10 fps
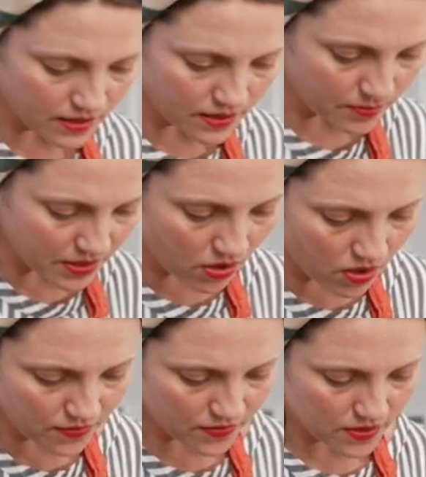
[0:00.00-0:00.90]
a little bit
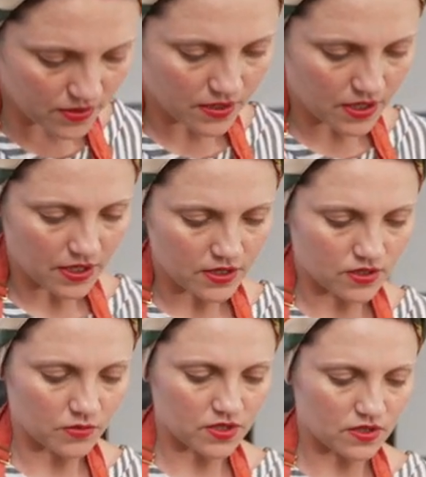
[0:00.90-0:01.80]
off
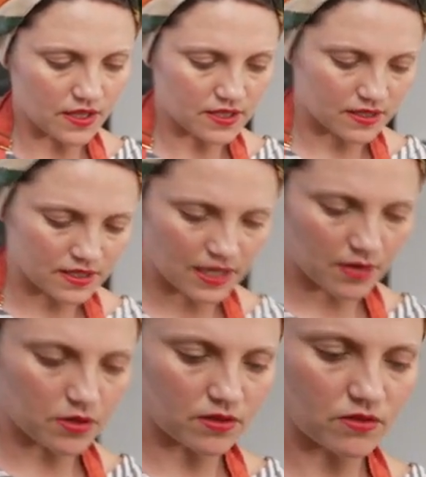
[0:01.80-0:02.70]
so it's nice and
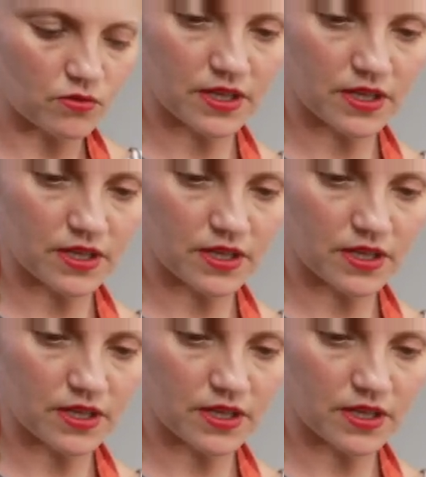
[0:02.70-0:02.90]
stable. We're